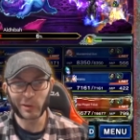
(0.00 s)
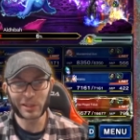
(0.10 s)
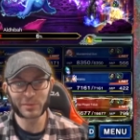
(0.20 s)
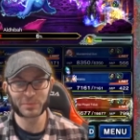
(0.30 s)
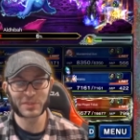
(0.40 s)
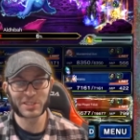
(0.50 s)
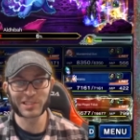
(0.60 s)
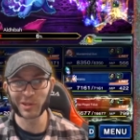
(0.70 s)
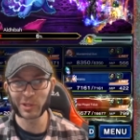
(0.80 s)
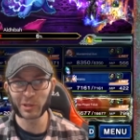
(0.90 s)
Alright,
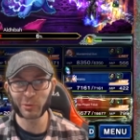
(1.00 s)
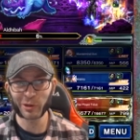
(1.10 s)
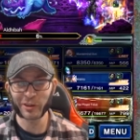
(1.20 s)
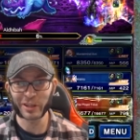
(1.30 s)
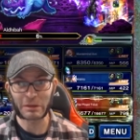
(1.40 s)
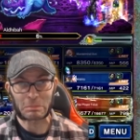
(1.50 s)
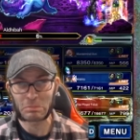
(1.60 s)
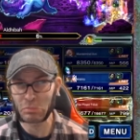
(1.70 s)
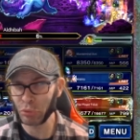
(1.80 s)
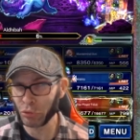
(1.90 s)
so here we are at
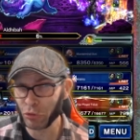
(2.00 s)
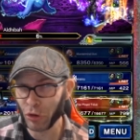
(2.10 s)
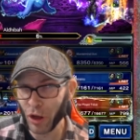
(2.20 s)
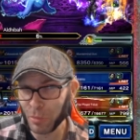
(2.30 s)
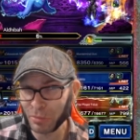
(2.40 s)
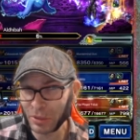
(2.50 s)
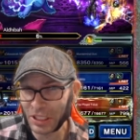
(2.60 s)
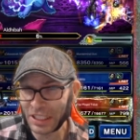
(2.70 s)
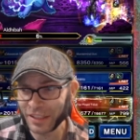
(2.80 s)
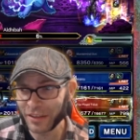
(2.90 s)

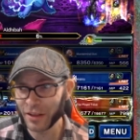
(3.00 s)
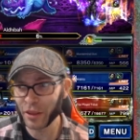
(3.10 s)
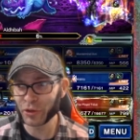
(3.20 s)
probably